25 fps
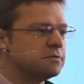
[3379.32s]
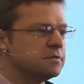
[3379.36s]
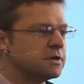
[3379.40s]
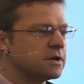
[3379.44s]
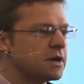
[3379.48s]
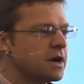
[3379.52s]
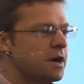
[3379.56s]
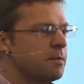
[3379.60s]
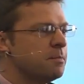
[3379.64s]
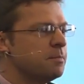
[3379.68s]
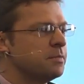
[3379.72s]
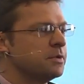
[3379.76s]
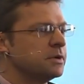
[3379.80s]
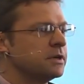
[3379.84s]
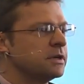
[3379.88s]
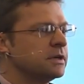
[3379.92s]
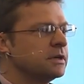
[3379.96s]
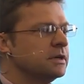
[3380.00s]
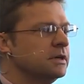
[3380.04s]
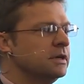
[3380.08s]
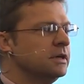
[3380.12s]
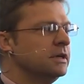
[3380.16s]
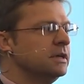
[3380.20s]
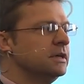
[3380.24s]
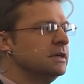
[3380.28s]
of a
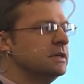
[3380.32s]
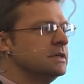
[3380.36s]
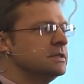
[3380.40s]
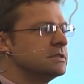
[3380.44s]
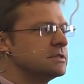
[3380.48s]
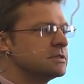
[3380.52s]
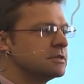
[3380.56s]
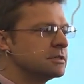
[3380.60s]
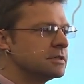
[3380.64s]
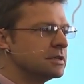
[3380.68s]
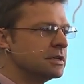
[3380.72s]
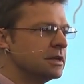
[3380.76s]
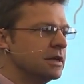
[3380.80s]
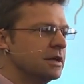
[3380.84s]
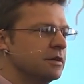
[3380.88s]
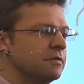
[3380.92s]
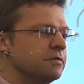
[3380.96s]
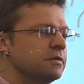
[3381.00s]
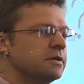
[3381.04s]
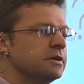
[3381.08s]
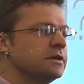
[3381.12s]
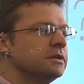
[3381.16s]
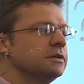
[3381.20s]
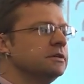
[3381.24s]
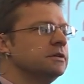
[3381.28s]
company is to
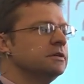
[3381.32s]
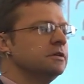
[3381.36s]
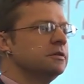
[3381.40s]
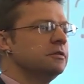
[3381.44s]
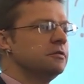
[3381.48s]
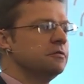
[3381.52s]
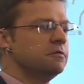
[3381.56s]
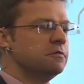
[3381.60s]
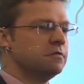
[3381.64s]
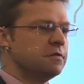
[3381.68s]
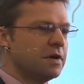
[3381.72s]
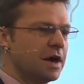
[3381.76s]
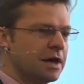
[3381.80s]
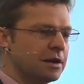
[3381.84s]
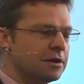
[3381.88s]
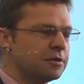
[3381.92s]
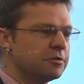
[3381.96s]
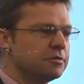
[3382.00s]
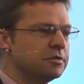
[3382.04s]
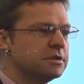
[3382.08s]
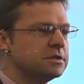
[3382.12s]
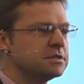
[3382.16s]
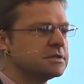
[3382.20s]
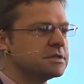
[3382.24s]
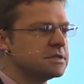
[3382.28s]
deliver
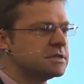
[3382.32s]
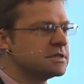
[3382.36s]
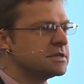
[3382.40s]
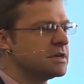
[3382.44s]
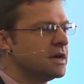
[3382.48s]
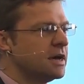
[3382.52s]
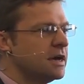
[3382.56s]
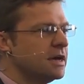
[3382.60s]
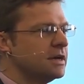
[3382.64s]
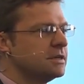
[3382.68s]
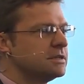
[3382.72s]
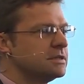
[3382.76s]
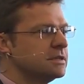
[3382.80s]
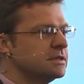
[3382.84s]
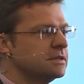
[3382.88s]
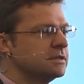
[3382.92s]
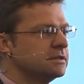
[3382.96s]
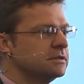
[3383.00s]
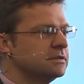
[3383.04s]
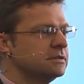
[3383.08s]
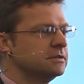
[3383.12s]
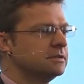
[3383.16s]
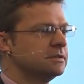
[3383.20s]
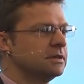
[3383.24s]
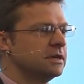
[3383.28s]
value in
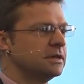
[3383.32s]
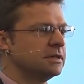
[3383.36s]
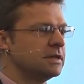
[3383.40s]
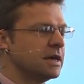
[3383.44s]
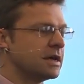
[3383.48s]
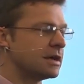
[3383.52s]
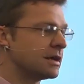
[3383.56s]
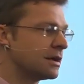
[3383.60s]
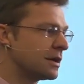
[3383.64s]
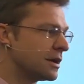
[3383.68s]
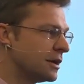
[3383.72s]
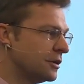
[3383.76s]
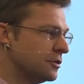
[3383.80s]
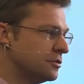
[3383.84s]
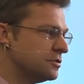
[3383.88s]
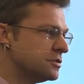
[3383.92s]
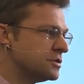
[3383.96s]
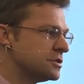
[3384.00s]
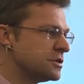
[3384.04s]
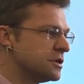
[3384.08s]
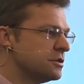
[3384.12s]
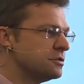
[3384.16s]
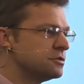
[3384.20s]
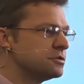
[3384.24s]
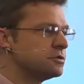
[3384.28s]
society, and that
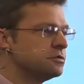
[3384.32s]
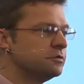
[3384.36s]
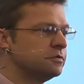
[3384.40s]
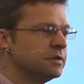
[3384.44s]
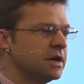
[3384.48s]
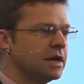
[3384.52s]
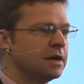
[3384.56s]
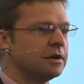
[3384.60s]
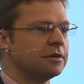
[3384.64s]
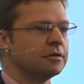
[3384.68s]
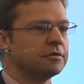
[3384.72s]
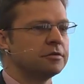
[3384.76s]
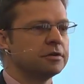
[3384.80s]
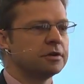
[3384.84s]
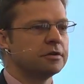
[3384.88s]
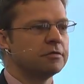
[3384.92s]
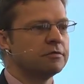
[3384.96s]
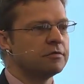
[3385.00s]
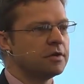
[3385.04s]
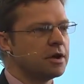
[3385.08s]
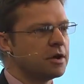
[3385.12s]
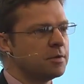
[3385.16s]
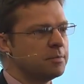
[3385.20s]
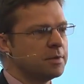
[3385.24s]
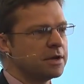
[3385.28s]
includes social value and
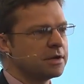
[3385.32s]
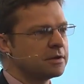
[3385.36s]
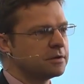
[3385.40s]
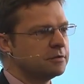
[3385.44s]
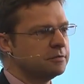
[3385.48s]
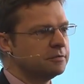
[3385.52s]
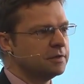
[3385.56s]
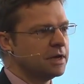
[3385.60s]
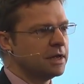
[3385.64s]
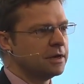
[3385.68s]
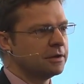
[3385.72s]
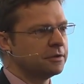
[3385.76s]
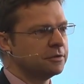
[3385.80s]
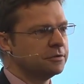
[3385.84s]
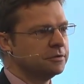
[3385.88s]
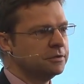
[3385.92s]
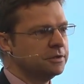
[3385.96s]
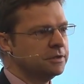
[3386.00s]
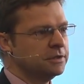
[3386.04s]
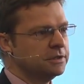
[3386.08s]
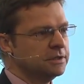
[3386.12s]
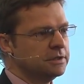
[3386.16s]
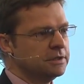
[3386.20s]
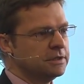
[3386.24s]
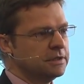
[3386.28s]
environmental value.
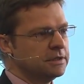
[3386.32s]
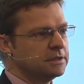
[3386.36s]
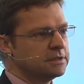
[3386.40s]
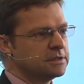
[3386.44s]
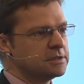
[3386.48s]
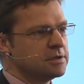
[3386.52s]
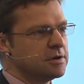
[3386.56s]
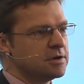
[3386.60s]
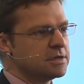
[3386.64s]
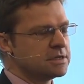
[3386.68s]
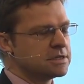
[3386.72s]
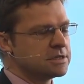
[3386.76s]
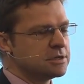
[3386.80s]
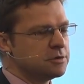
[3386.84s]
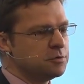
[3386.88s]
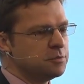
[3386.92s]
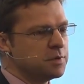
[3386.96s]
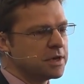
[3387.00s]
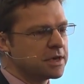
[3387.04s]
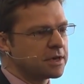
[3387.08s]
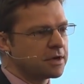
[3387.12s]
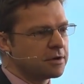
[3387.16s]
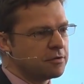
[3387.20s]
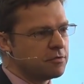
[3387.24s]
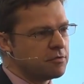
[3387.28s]
So until
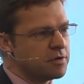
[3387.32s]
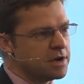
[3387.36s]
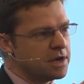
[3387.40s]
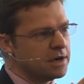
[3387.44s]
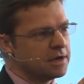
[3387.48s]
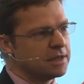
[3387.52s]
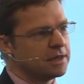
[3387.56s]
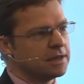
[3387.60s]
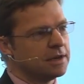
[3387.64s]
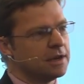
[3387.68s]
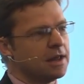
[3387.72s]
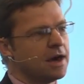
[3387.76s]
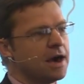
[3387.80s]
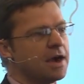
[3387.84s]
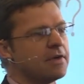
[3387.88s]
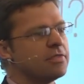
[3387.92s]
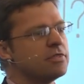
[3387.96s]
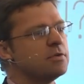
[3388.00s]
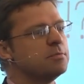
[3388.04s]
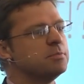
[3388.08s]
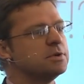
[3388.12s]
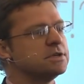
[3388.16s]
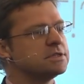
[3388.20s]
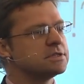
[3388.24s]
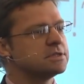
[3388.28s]
we can really
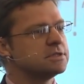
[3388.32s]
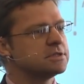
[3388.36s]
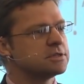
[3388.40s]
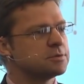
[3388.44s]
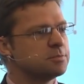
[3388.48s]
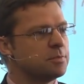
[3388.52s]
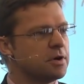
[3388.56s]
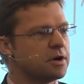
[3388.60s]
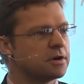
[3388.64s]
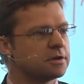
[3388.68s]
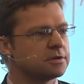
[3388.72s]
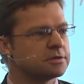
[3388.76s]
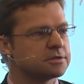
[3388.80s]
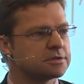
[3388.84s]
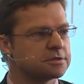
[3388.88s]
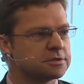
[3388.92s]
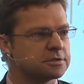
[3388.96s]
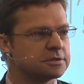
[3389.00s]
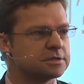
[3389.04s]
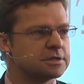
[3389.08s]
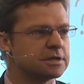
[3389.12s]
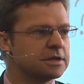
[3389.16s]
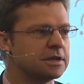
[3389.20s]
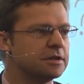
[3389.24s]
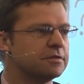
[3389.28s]
align the business models
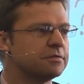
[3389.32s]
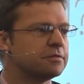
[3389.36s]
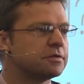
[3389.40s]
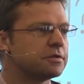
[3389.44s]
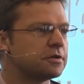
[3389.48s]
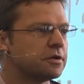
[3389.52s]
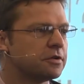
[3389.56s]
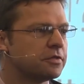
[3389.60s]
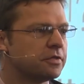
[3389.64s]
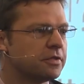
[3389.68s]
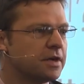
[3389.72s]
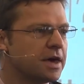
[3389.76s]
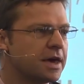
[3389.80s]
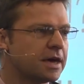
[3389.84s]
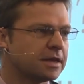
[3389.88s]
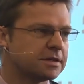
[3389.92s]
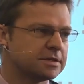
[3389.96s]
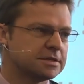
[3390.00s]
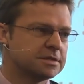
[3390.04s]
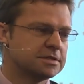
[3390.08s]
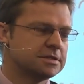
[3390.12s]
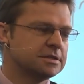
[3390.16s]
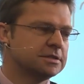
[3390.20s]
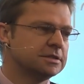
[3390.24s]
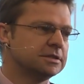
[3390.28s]
to deliver on
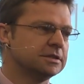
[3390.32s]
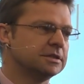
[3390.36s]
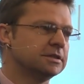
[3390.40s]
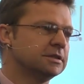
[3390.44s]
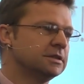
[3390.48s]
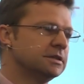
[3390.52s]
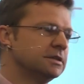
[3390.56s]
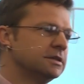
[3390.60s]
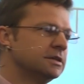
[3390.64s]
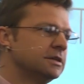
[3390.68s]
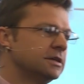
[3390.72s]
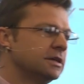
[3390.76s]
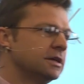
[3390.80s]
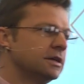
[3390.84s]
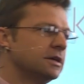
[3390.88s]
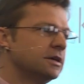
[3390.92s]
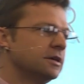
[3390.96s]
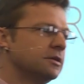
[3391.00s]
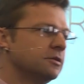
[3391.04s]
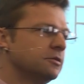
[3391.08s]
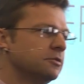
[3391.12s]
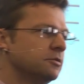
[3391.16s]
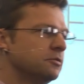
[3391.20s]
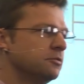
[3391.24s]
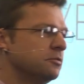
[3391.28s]
that,
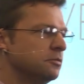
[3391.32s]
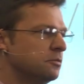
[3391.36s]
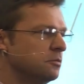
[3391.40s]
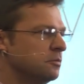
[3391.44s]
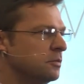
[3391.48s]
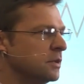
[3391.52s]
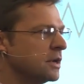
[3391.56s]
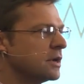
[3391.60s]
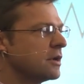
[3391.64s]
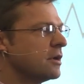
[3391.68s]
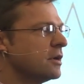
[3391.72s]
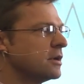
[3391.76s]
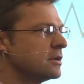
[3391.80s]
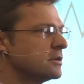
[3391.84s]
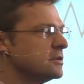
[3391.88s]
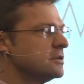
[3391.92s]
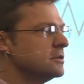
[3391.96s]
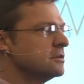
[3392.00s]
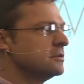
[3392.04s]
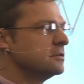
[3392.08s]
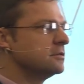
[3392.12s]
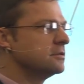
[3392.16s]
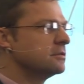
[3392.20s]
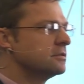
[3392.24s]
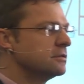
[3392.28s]
uh, we're going
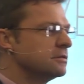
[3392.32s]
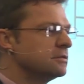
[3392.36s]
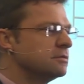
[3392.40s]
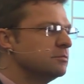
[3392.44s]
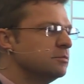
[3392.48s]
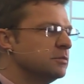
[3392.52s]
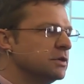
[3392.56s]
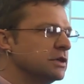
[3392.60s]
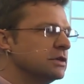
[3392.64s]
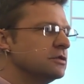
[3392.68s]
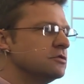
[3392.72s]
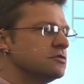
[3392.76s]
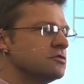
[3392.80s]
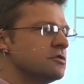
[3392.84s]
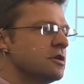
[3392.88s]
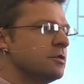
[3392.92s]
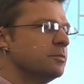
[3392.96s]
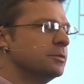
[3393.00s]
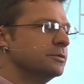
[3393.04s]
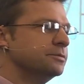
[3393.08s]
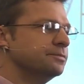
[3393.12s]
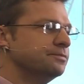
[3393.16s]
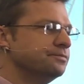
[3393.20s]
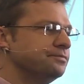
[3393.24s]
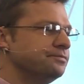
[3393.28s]
to be in
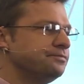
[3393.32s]
trouble.